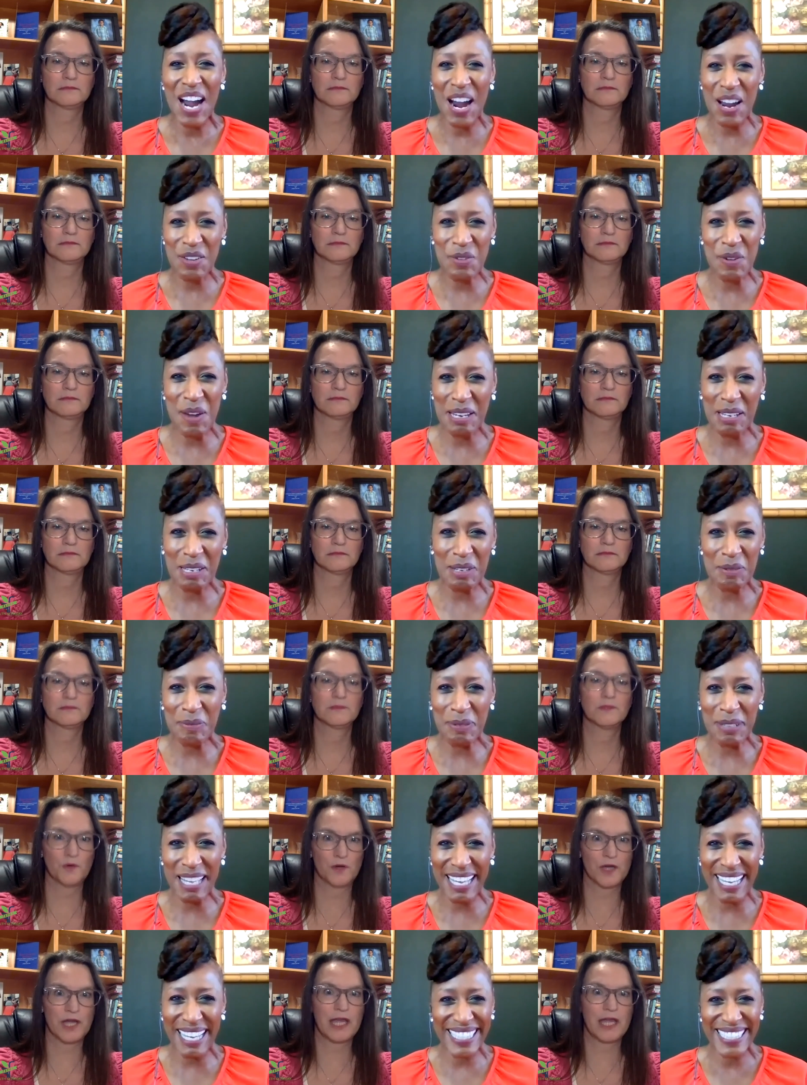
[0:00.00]
Speaker 1: Are you ready to
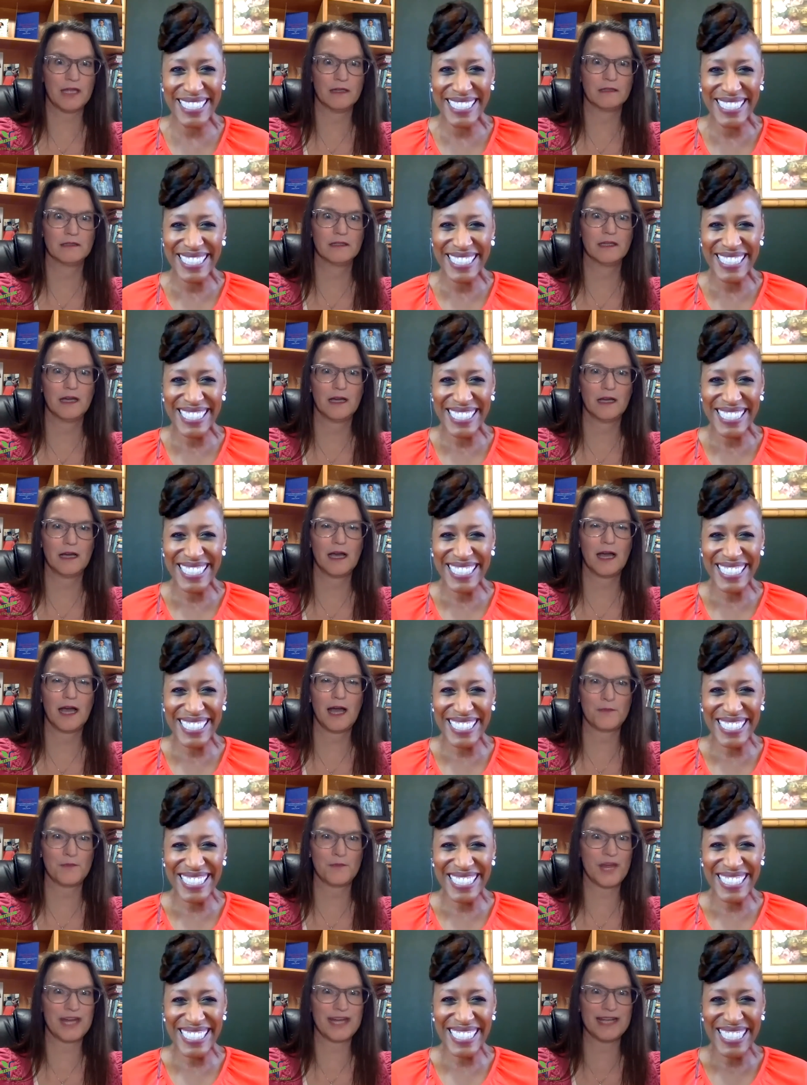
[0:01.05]
play? I'm
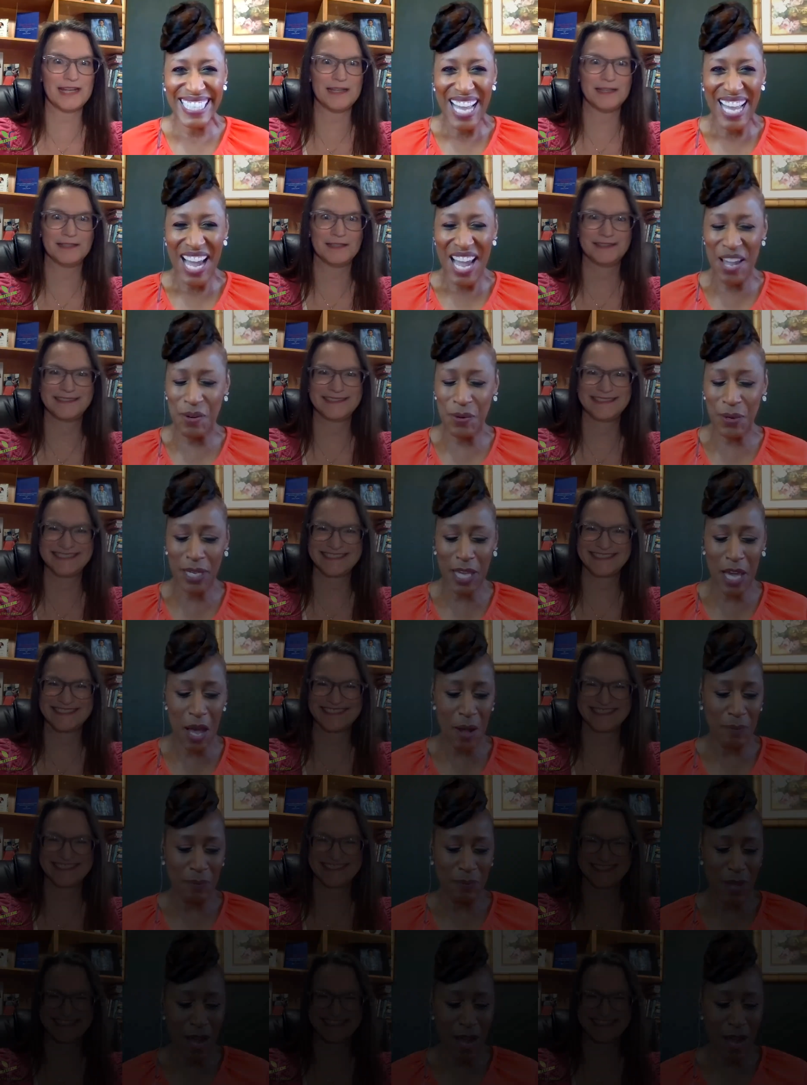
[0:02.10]
ready. Here we go.